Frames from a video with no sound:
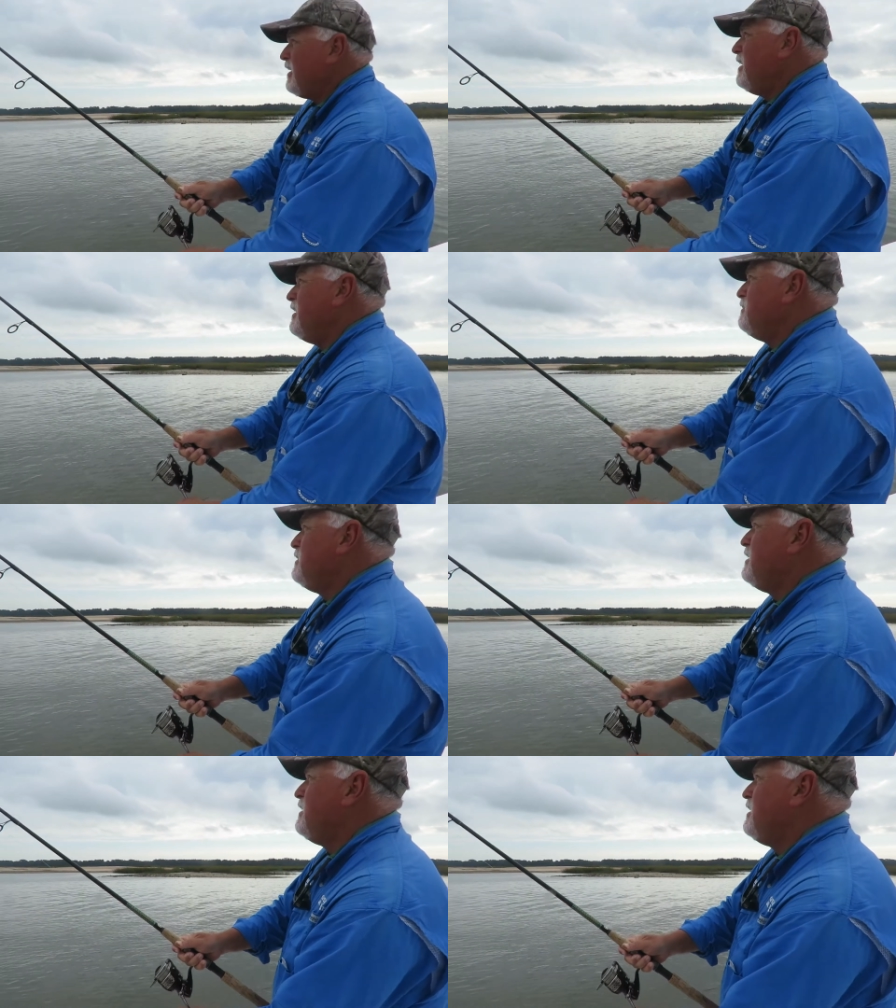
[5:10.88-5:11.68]
it up.
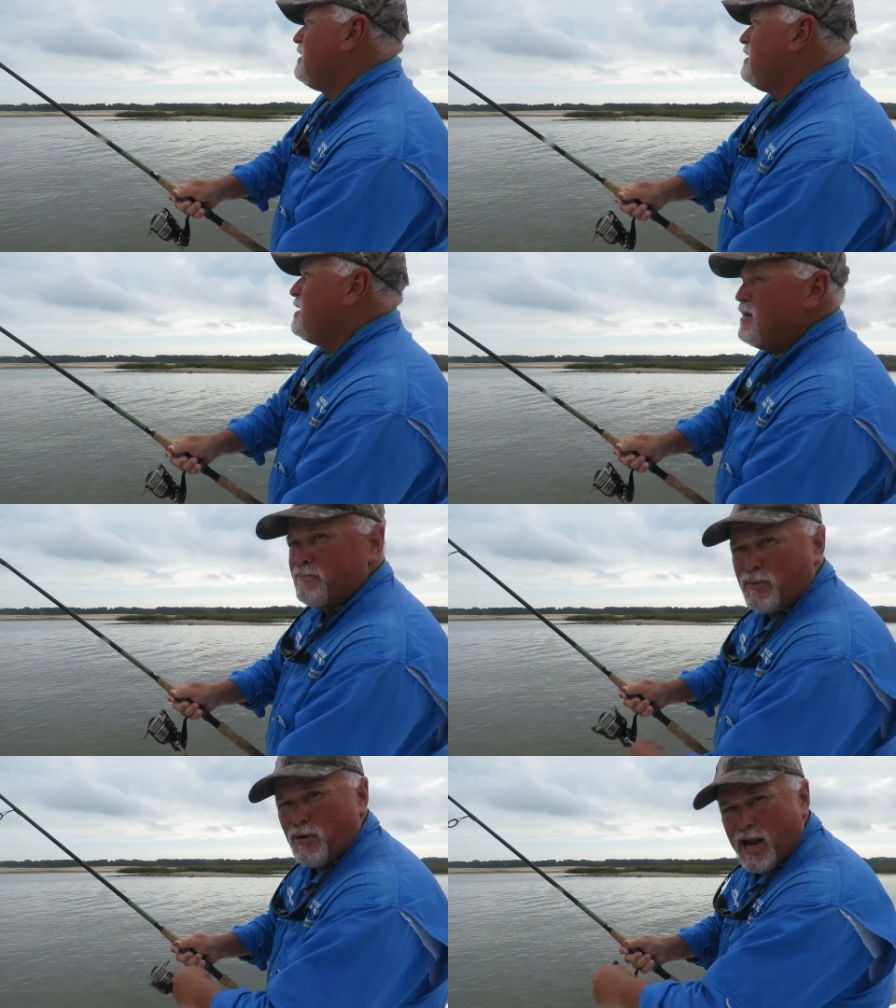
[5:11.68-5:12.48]

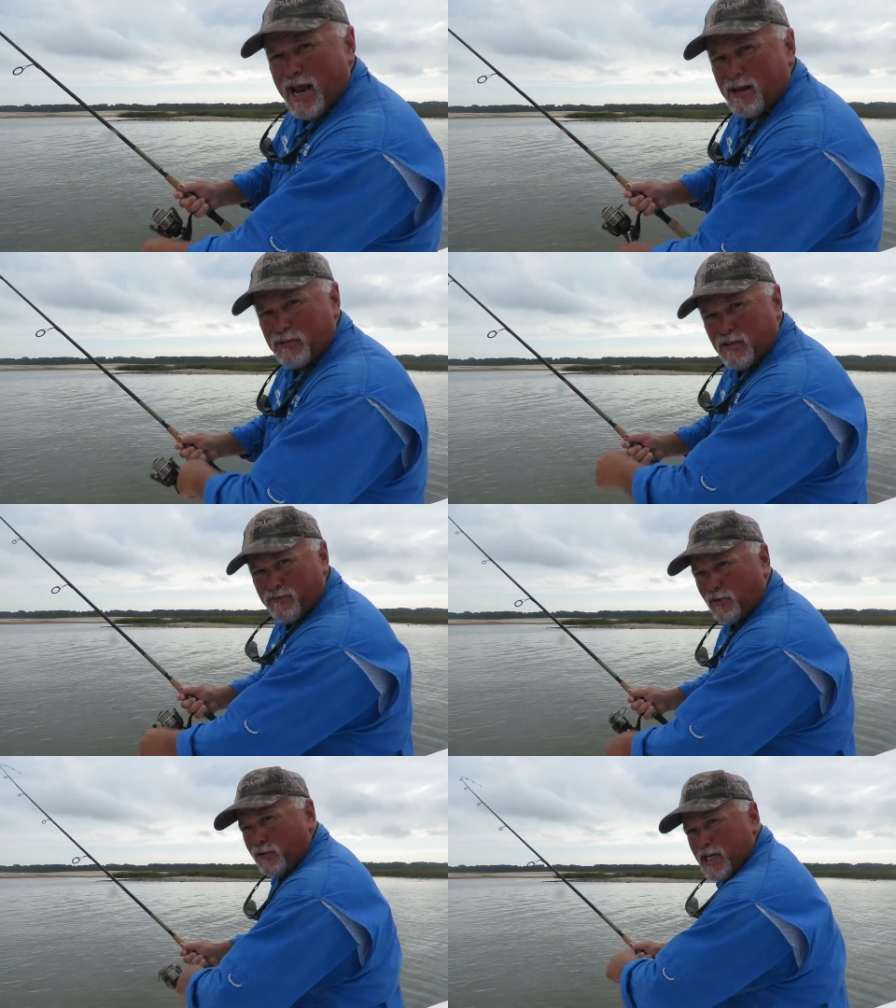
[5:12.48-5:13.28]
Perhaps the
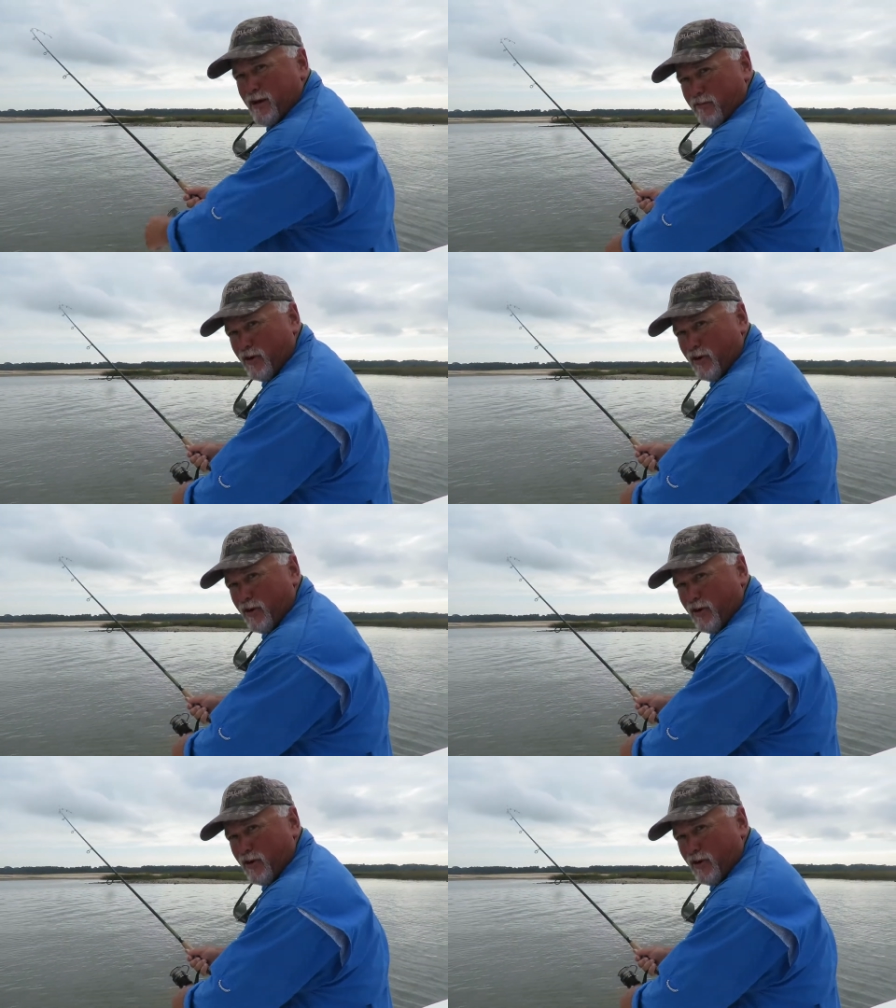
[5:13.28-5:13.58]
first time